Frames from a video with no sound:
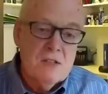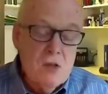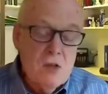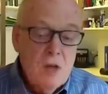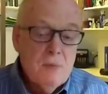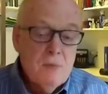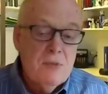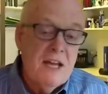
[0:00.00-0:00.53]

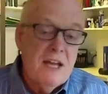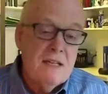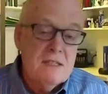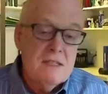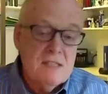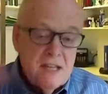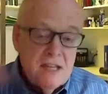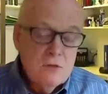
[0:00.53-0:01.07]
On planes,
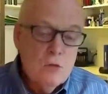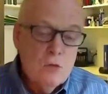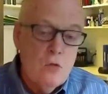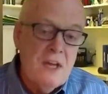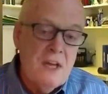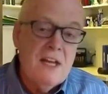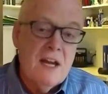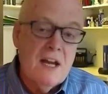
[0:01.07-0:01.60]
they have
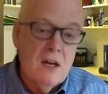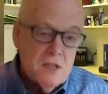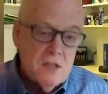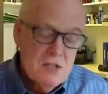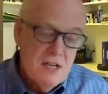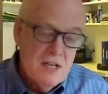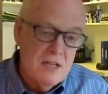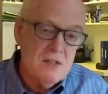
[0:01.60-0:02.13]
20 air
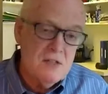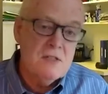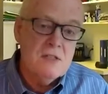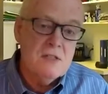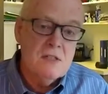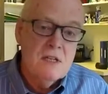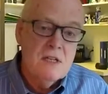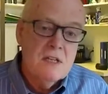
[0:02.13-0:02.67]
exchanges
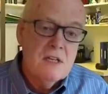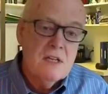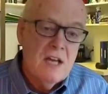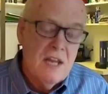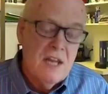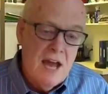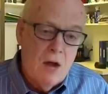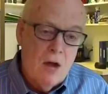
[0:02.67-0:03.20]

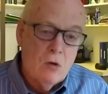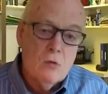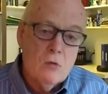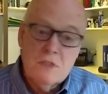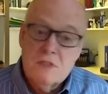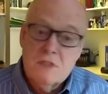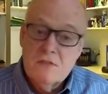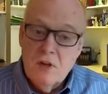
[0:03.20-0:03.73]
an hour, which
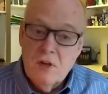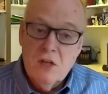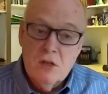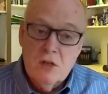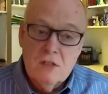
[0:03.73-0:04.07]
is very good.